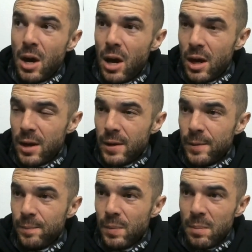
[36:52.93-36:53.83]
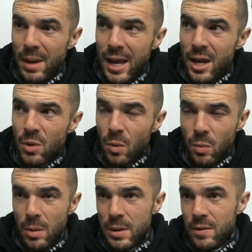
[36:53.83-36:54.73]
um, man or
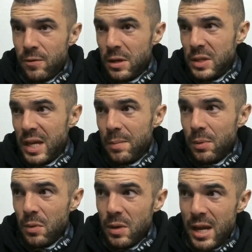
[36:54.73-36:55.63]
woman, for example,